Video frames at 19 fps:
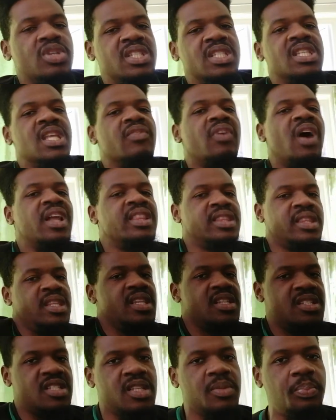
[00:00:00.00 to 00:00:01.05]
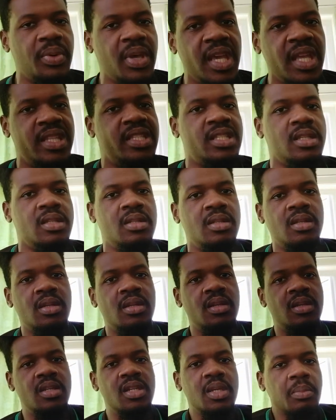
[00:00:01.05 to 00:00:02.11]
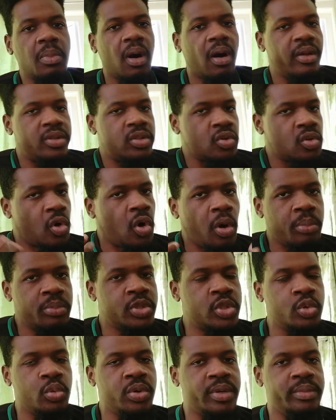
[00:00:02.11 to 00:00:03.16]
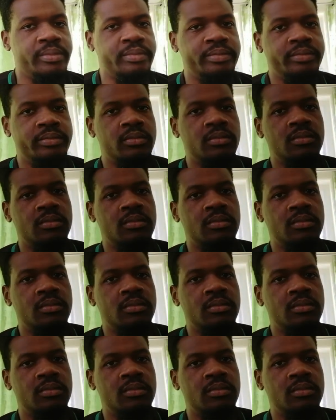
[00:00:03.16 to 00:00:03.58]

he wasn't even anticipating the ball to come to him.